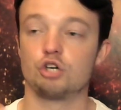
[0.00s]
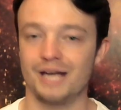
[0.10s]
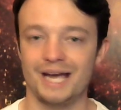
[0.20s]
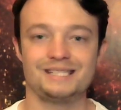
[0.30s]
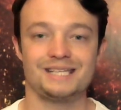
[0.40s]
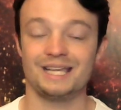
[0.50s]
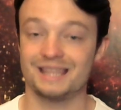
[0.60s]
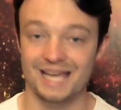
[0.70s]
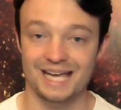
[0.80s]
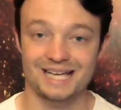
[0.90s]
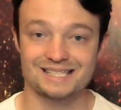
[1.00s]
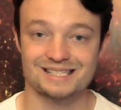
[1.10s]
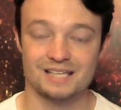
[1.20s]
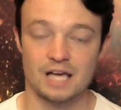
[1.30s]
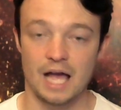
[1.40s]
Creating
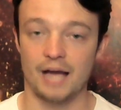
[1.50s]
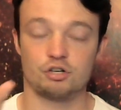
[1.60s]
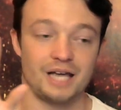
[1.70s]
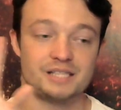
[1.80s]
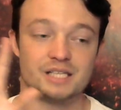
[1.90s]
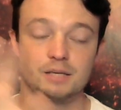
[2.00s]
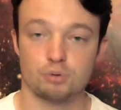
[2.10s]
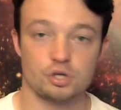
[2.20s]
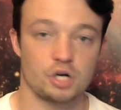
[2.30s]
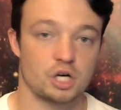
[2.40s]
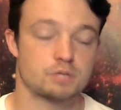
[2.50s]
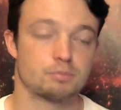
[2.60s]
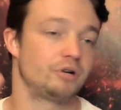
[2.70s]
things and creating products,